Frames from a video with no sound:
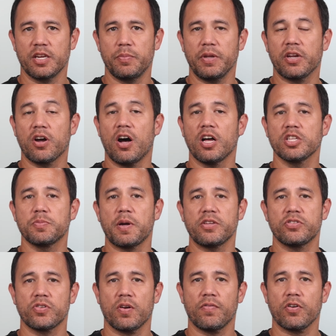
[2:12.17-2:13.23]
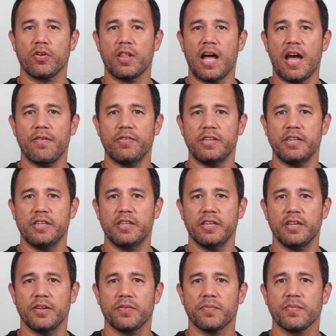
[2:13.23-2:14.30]
can be caused by cervical
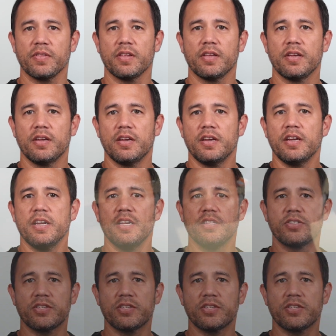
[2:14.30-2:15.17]
IVDD. In